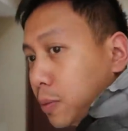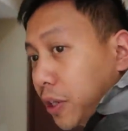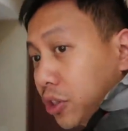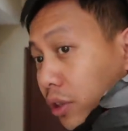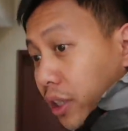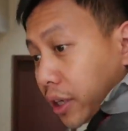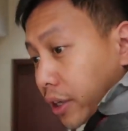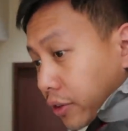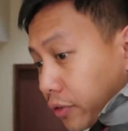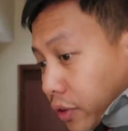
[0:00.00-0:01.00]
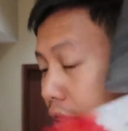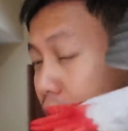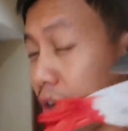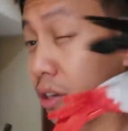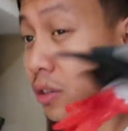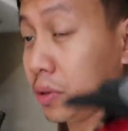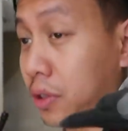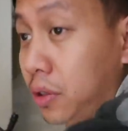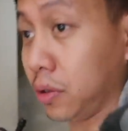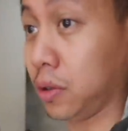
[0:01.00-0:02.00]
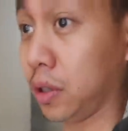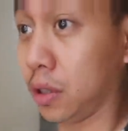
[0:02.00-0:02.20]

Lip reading: especially if they're not used to